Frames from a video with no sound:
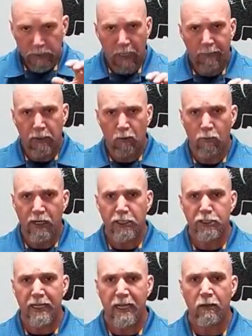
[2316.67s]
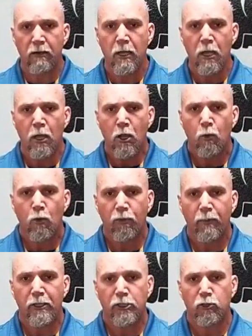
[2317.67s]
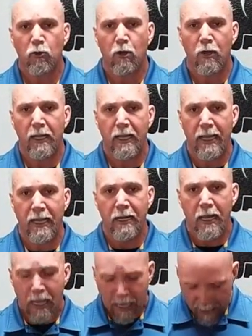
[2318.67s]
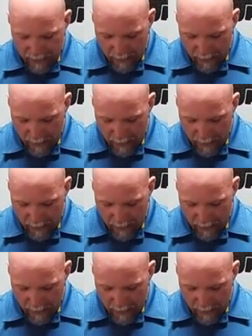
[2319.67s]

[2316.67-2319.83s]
I'm going to reach down with my strong hand, and